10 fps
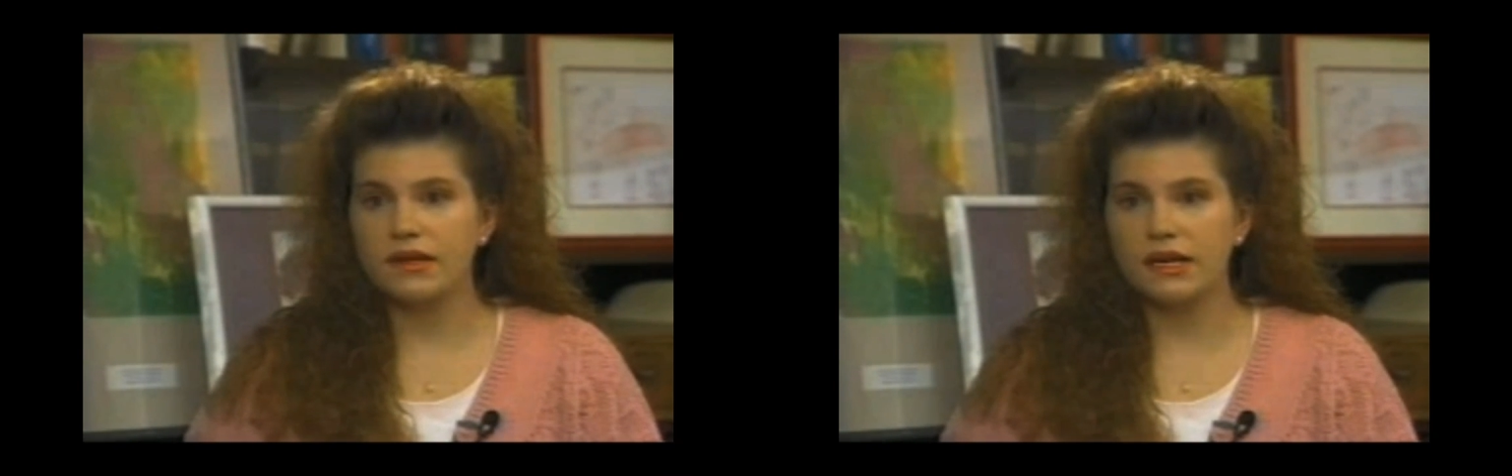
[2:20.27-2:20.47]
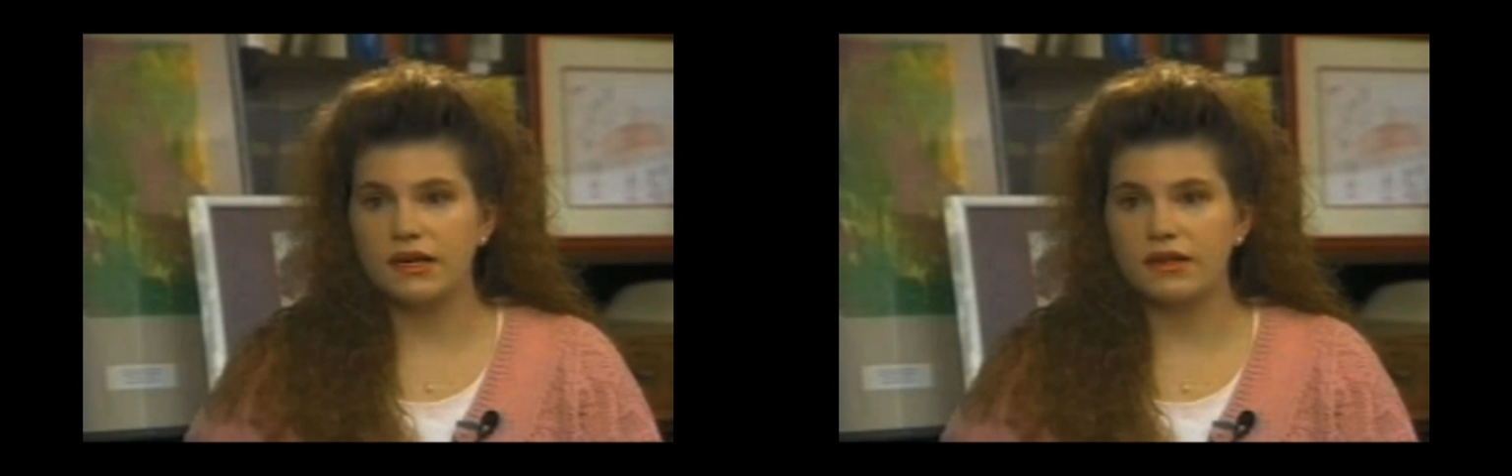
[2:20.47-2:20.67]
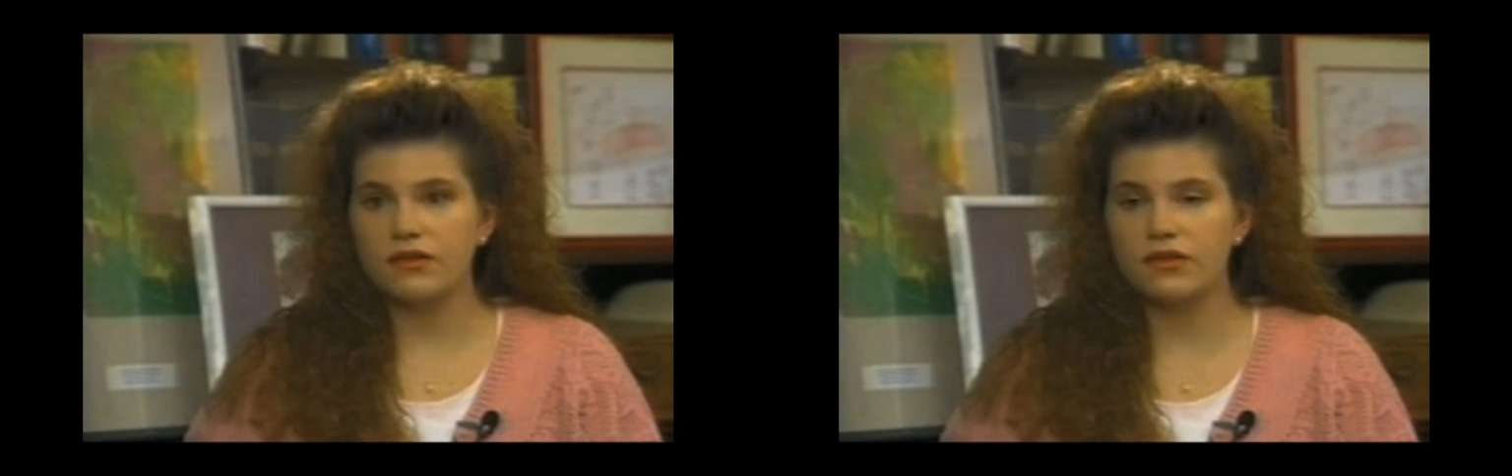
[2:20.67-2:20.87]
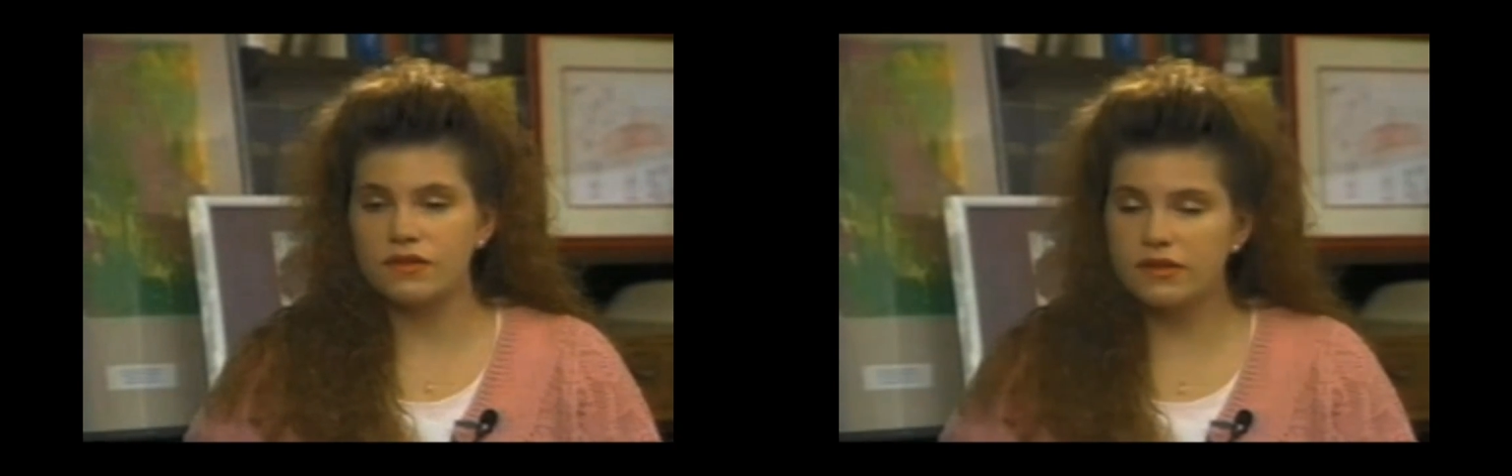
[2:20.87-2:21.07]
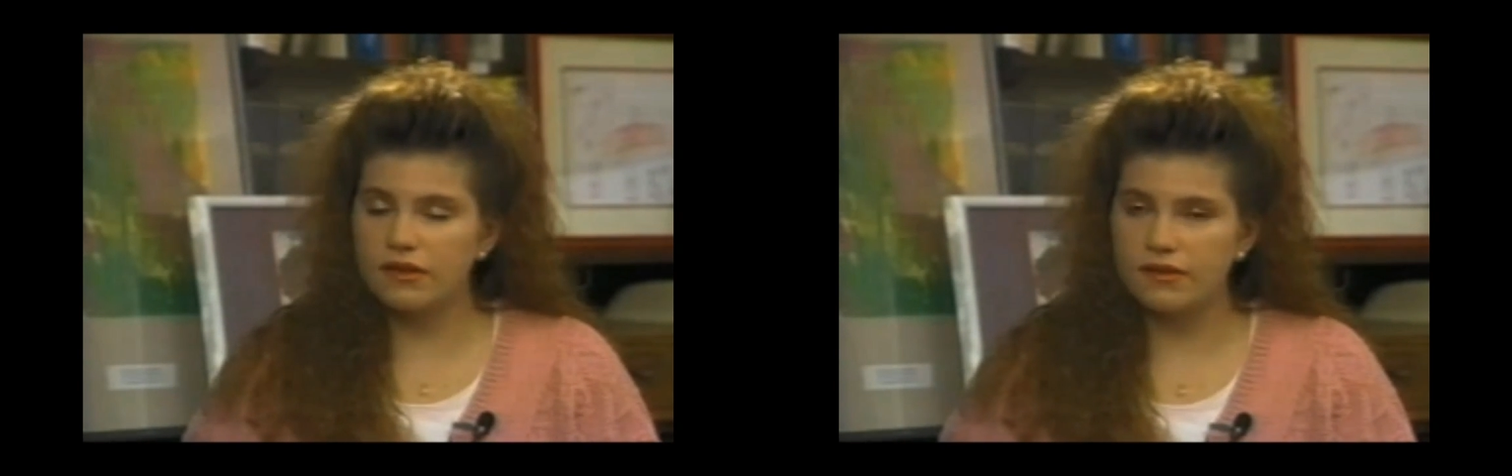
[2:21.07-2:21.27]
say, "Do
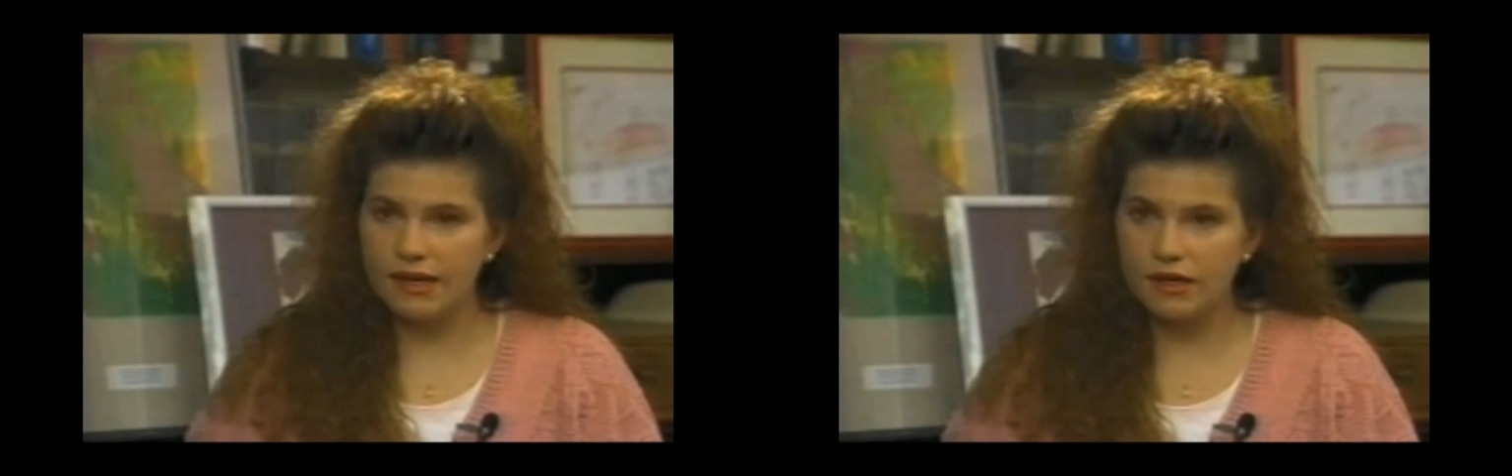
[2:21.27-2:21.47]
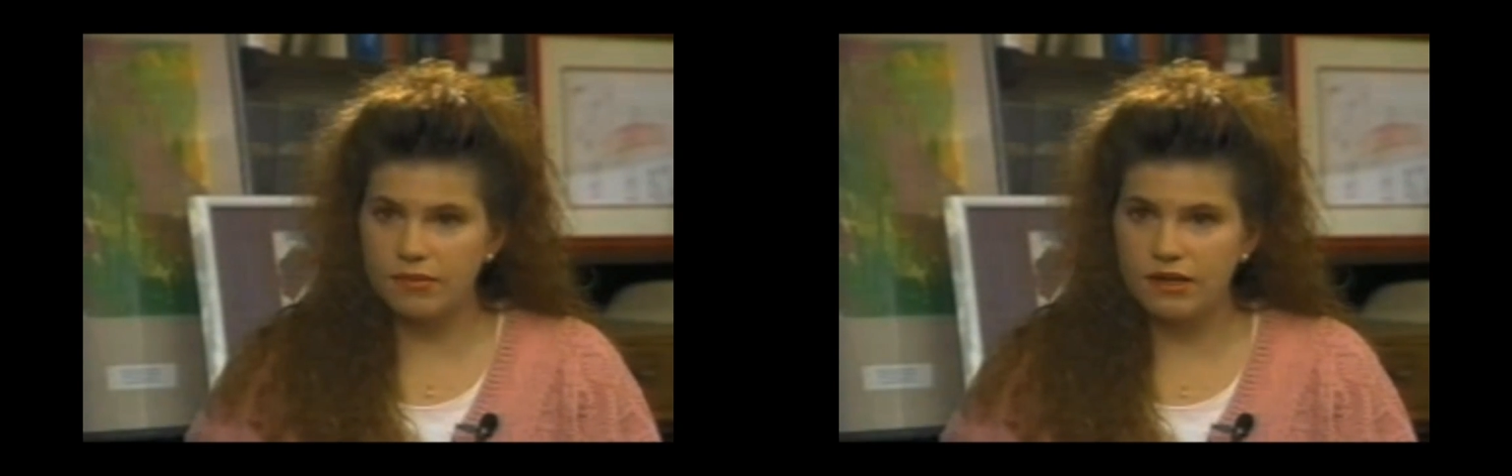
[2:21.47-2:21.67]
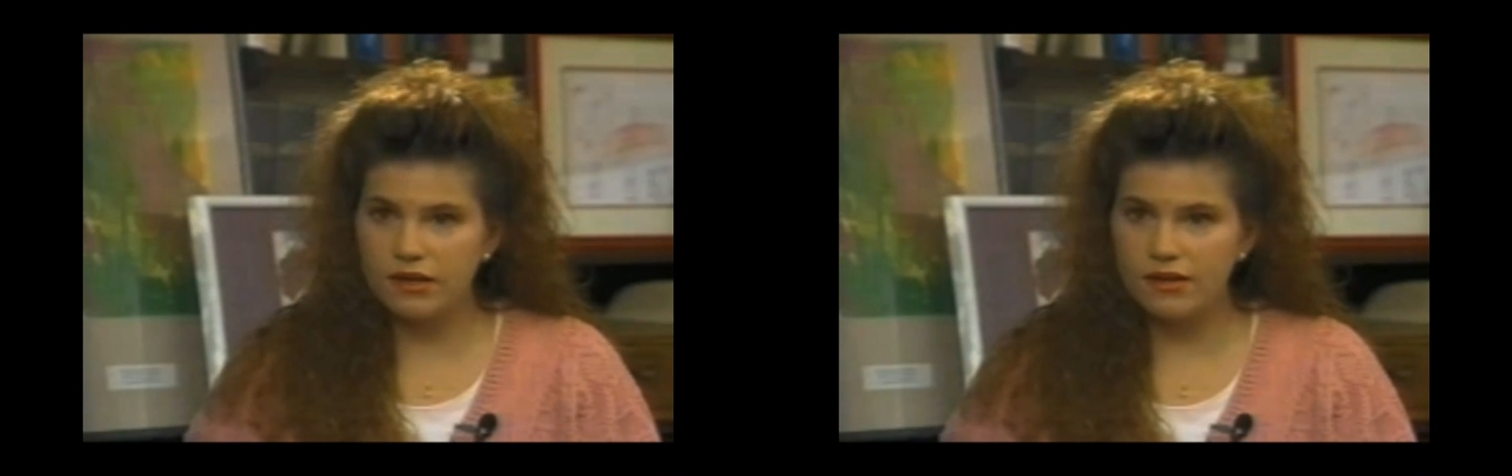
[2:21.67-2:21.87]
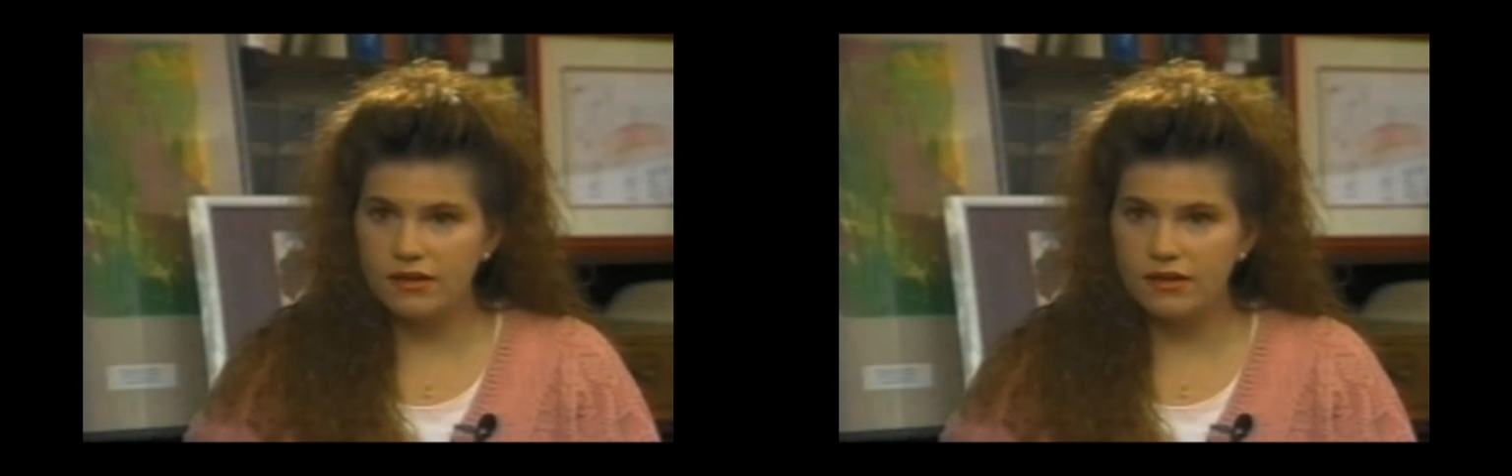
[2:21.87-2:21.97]
you still like me?"